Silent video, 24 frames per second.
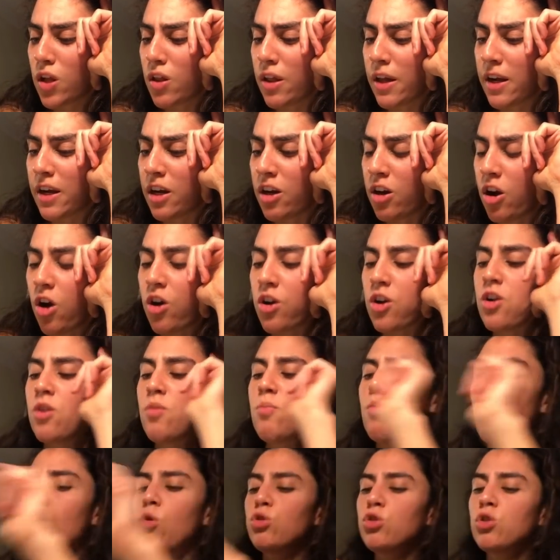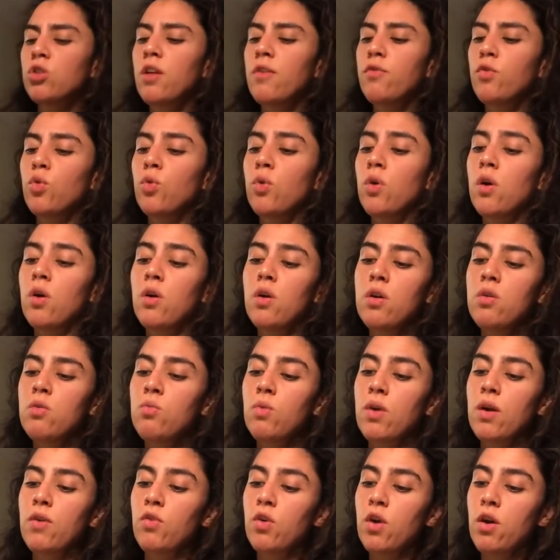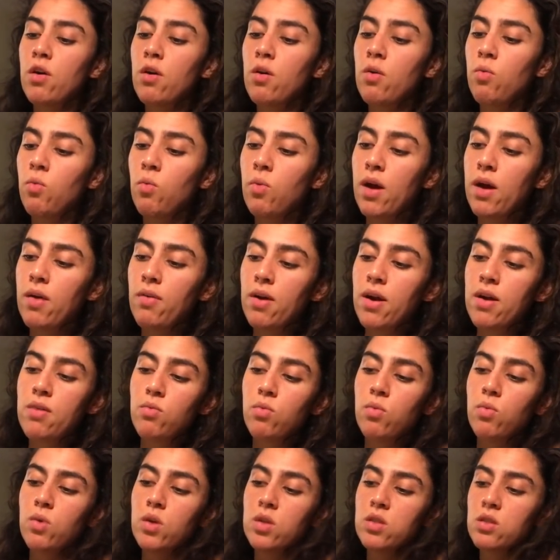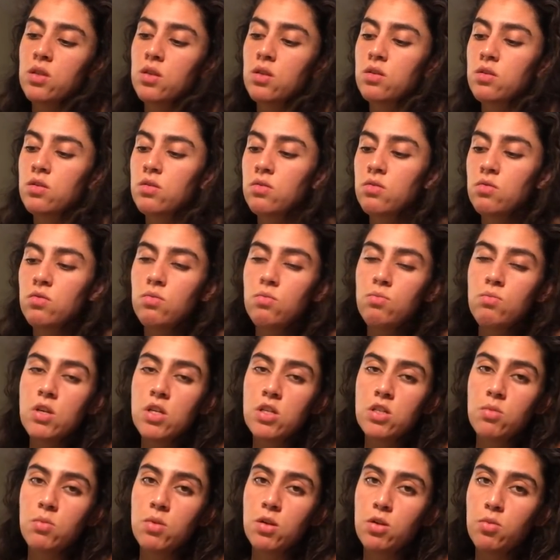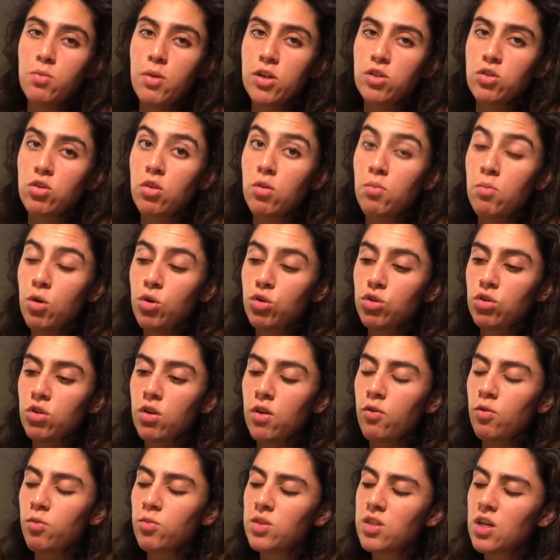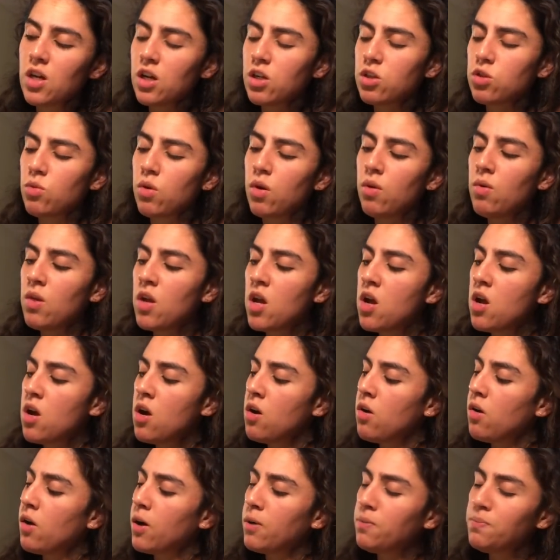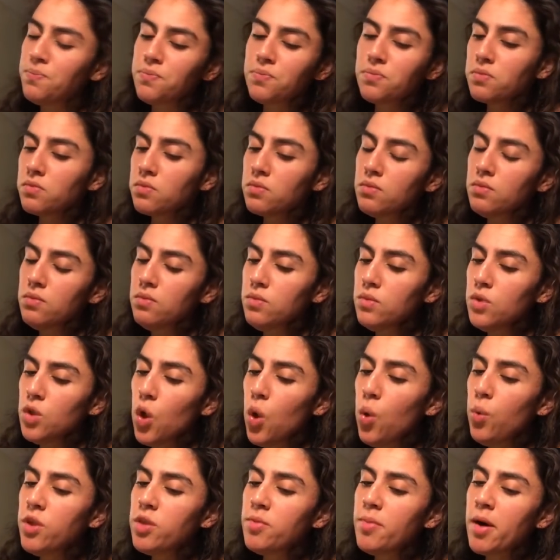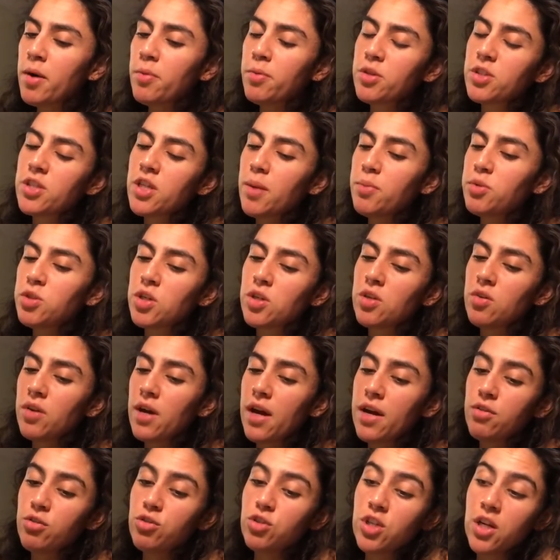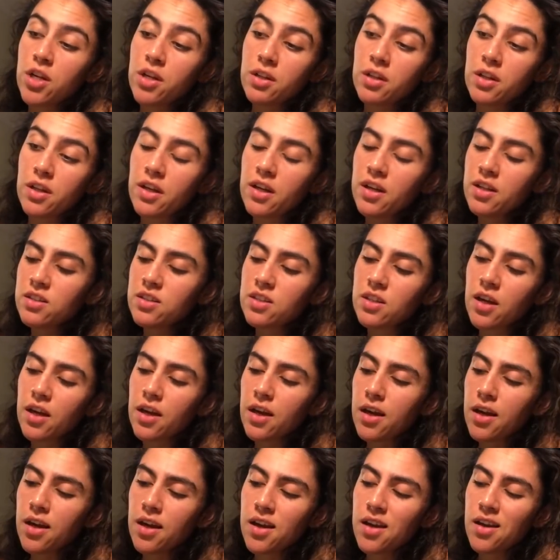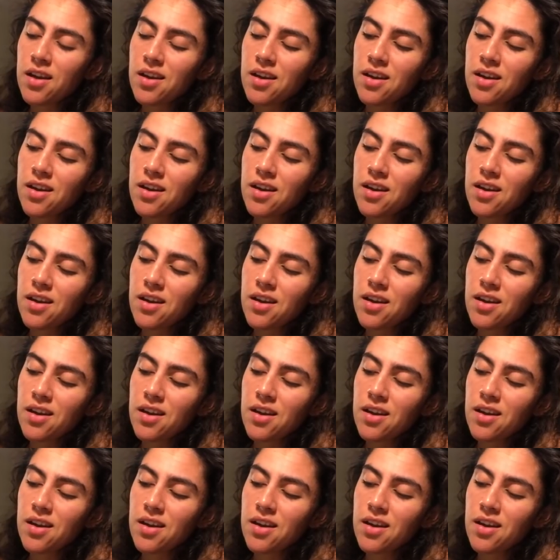like an, on an emotional level or in whatever way, right? What does it mean to be depressed on an emotional level? Take it as well, right? Always a matter of perception or energetically. It's like,